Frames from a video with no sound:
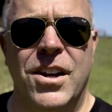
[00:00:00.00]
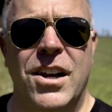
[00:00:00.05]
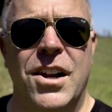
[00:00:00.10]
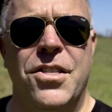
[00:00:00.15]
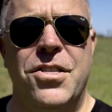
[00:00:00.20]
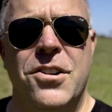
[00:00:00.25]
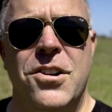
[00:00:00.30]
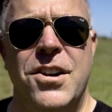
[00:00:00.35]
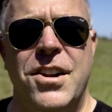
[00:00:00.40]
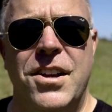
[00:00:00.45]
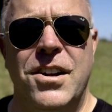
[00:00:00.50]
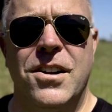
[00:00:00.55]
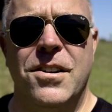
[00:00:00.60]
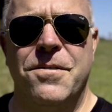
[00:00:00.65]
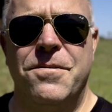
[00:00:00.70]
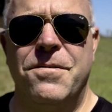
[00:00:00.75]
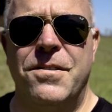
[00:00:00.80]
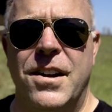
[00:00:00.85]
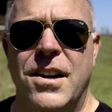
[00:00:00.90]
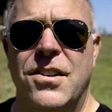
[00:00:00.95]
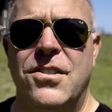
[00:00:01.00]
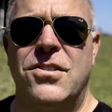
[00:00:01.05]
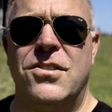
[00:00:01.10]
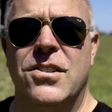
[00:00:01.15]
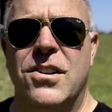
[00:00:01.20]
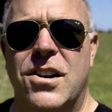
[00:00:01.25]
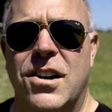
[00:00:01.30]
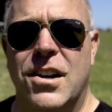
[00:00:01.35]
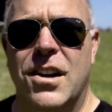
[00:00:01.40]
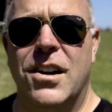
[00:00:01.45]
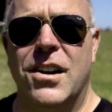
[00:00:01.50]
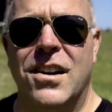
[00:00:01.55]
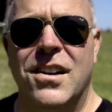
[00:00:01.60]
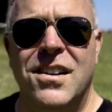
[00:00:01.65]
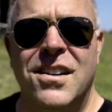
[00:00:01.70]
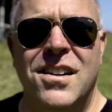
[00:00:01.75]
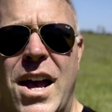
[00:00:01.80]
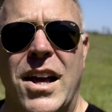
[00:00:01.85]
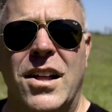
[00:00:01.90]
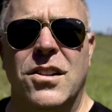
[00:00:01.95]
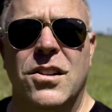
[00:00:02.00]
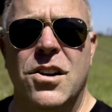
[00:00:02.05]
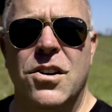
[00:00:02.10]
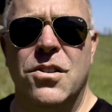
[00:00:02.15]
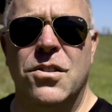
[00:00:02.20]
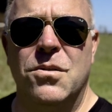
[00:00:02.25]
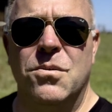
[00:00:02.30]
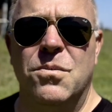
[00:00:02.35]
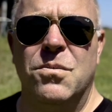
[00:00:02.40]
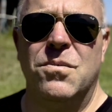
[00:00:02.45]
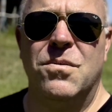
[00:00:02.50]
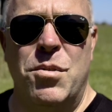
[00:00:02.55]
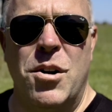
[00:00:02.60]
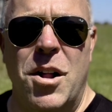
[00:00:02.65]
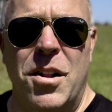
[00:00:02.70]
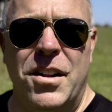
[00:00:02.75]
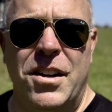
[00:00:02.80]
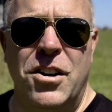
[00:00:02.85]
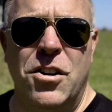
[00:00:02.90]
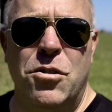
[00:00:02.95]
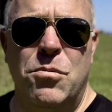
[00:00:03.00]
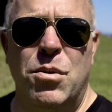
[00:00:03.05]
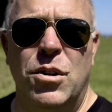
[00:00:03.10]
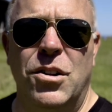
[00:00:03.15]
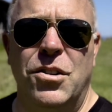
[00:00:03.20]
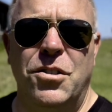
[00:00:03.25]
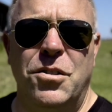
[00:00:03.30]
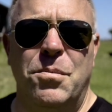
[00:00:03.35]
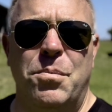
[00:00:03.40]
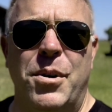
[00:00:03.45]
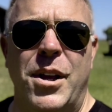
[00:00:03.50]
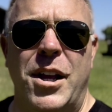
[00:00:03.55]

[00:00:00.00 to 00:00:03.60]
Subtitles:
get a 30-year fixed on a bank loan and probably no balloon